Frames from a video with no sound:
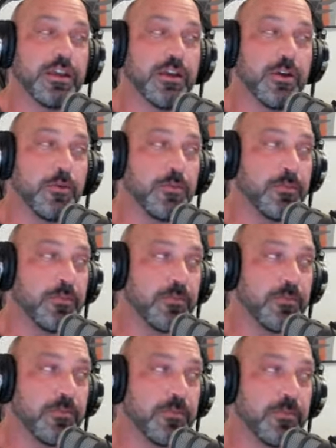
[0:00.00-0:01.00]
you've,
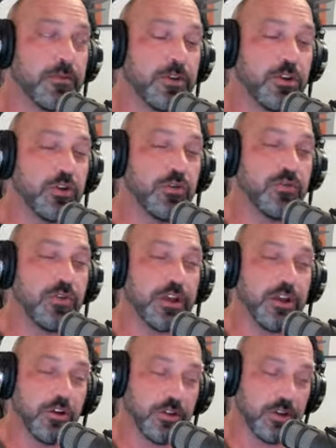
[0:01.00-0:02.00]
like,
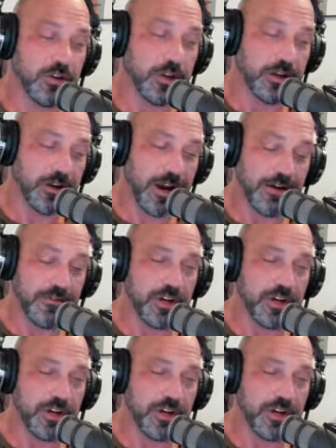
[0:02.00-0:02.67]
gone to, like, kind of